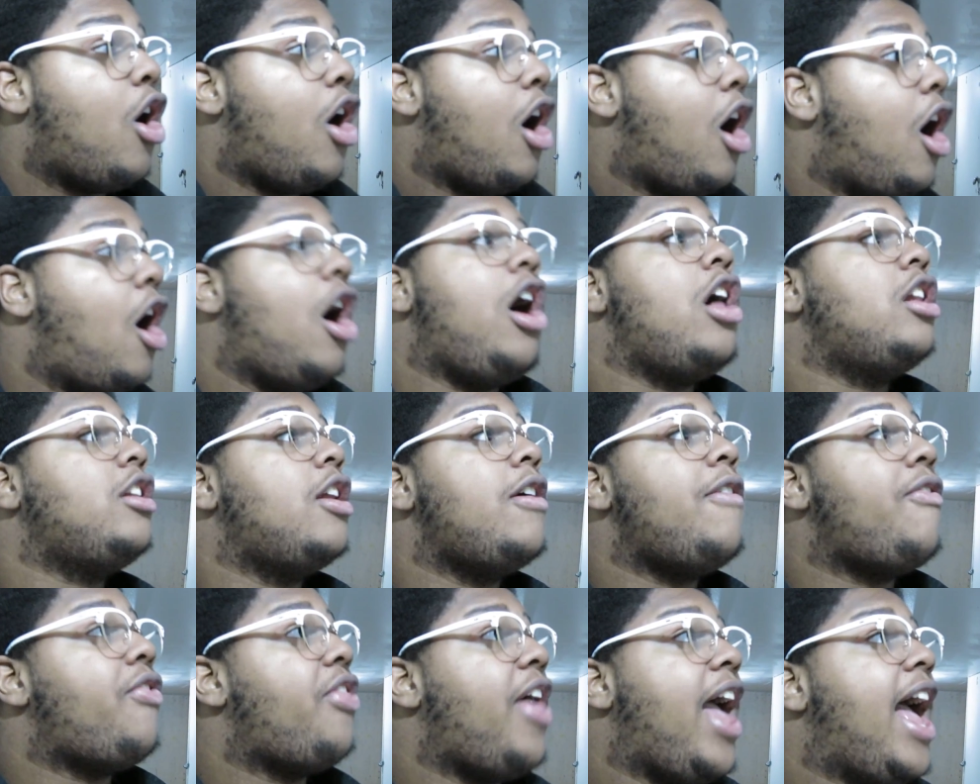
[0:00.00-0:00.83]

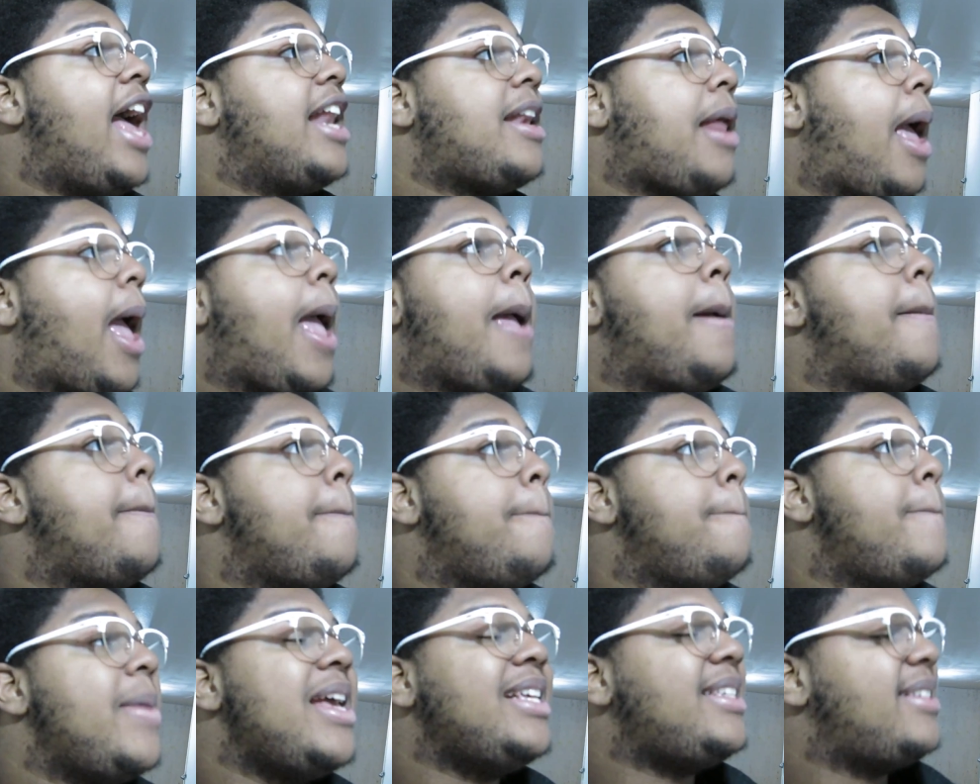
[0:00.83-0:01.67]
All of that
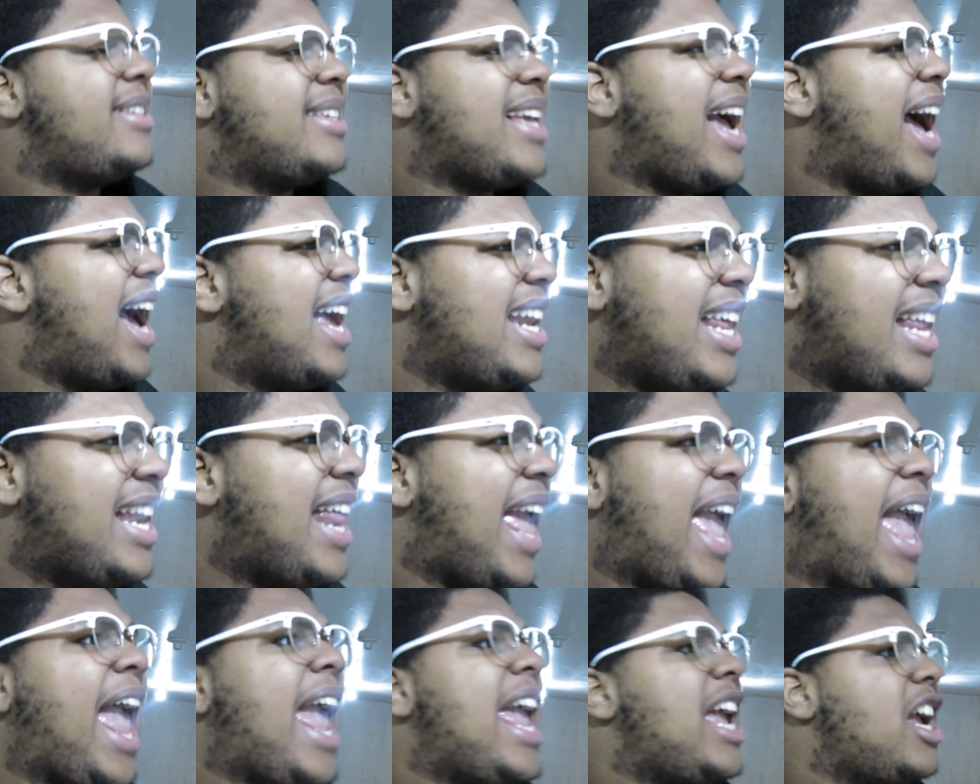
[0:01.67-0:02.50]

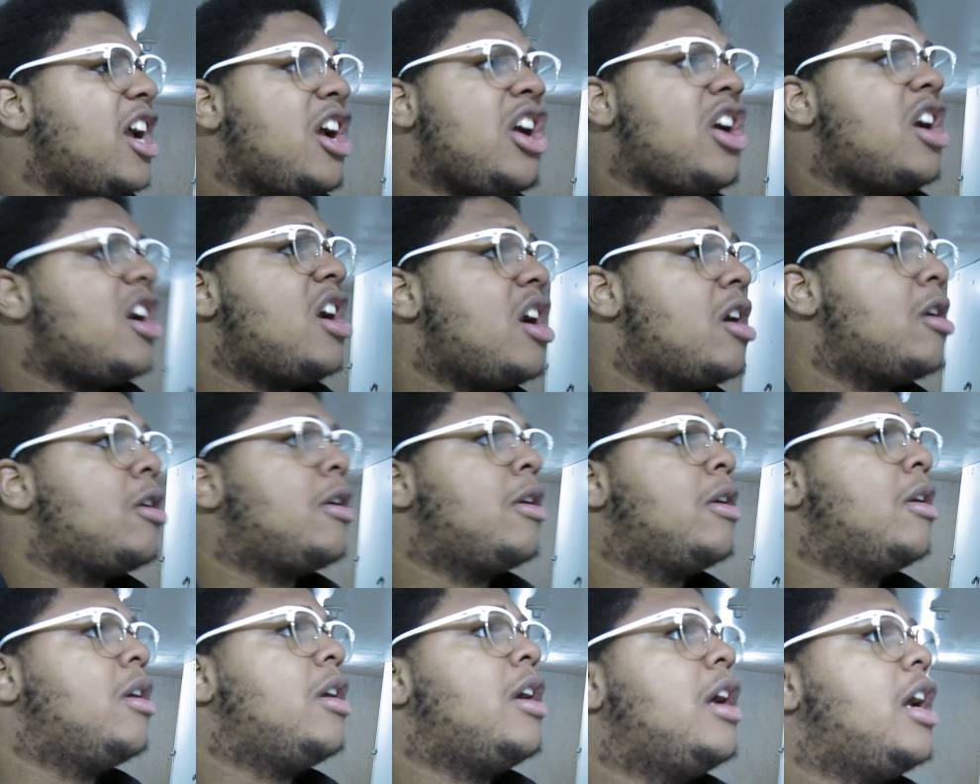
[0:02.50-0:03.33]
misguided anger
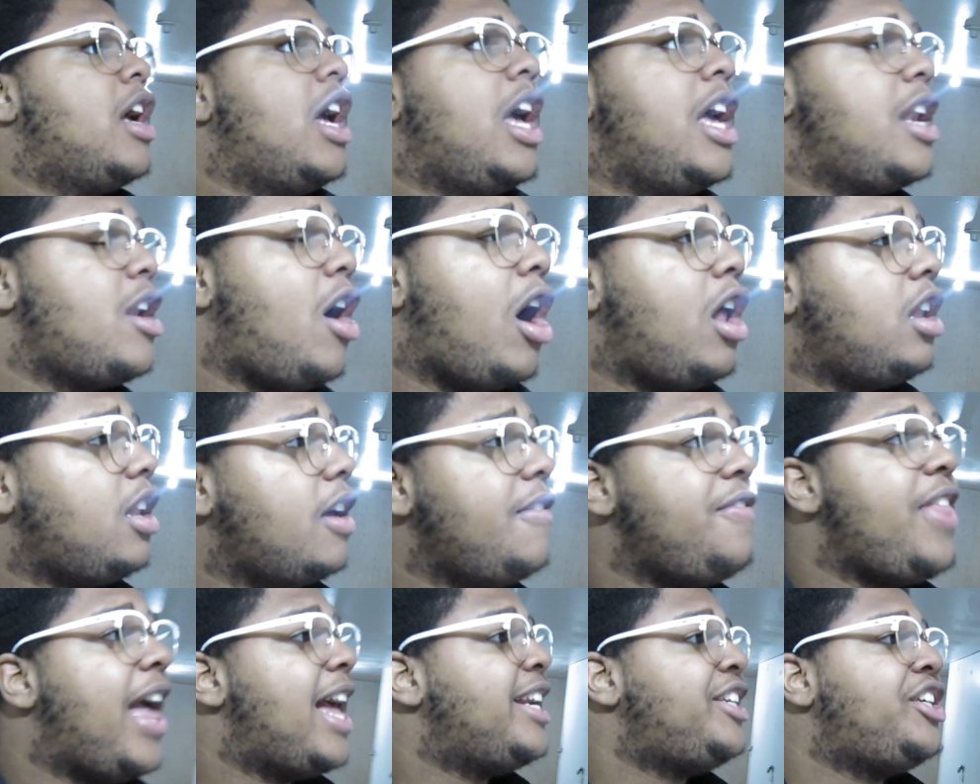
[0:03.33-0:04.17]
and all
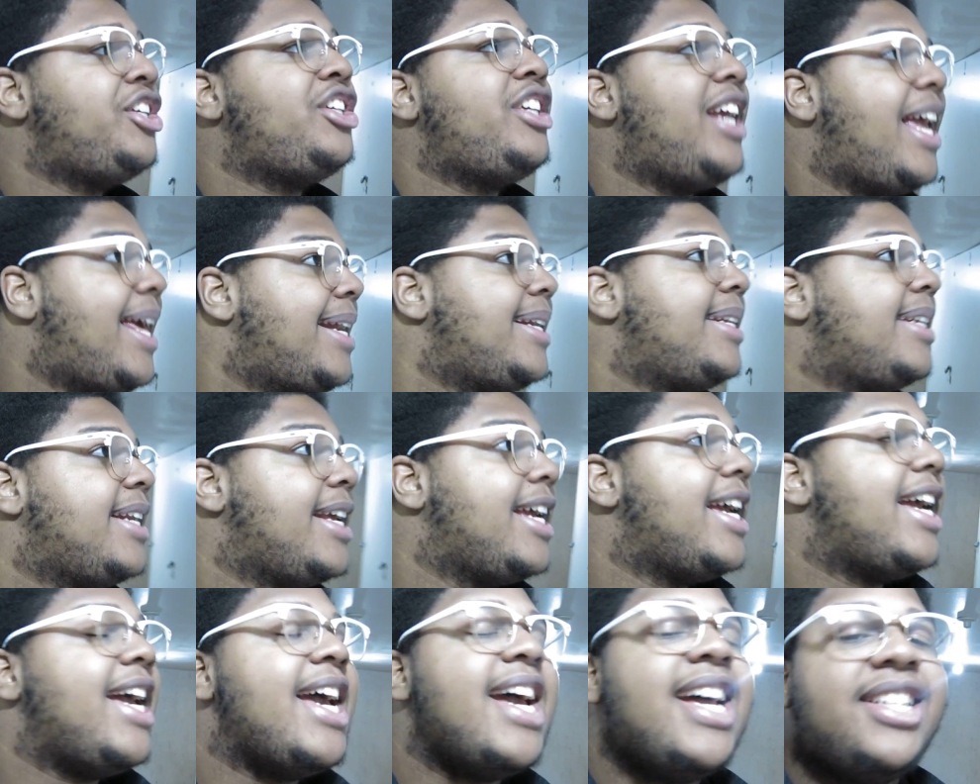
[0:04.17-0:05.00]
of that shit
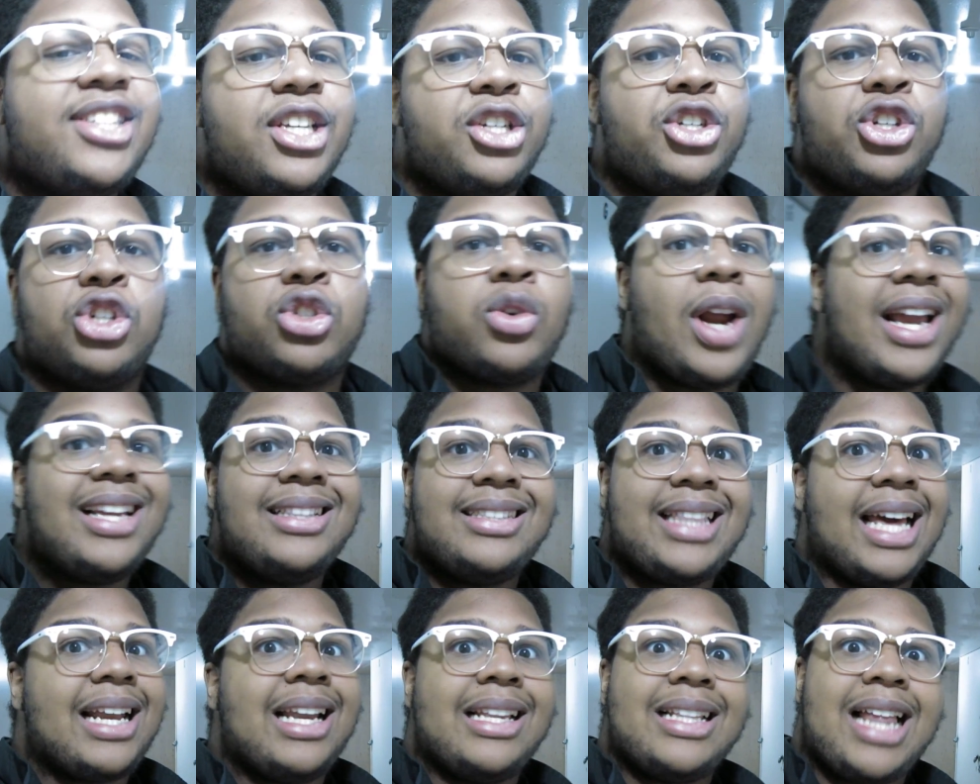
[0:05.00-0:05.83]
is a
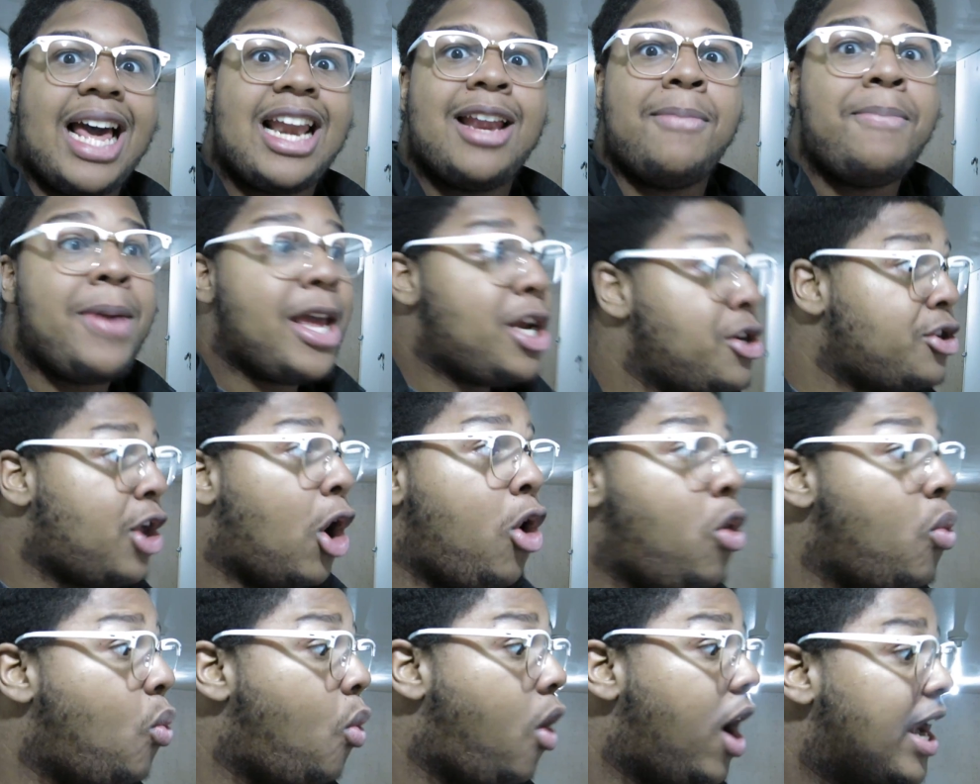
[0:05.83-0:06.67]
trait that a lot of men
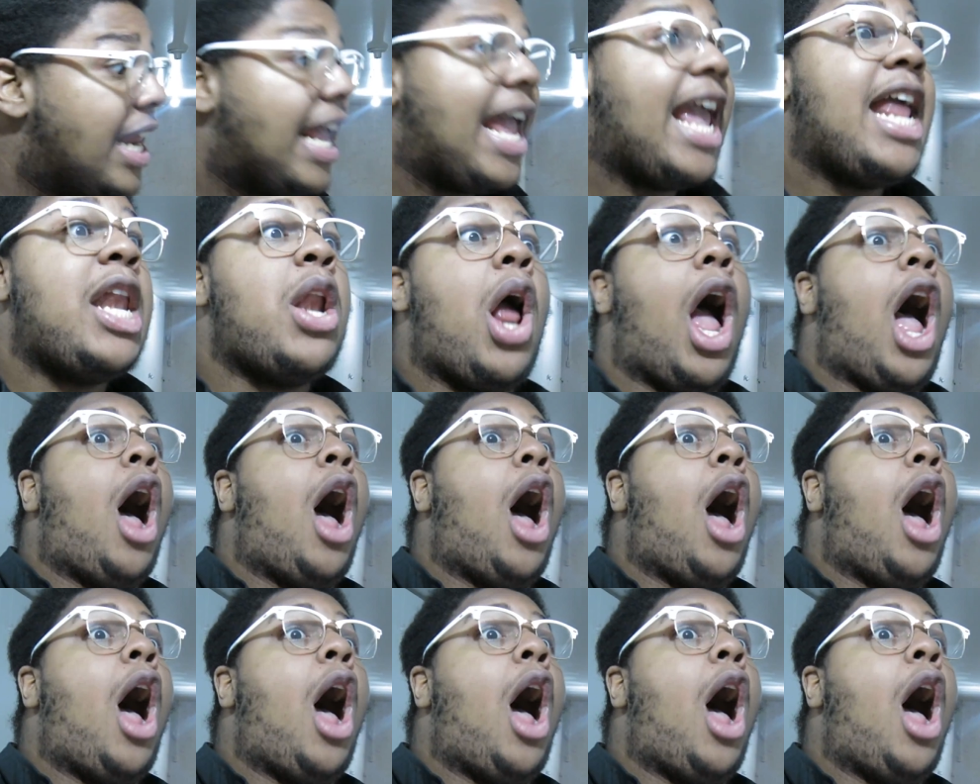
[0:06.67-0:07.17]
don't want in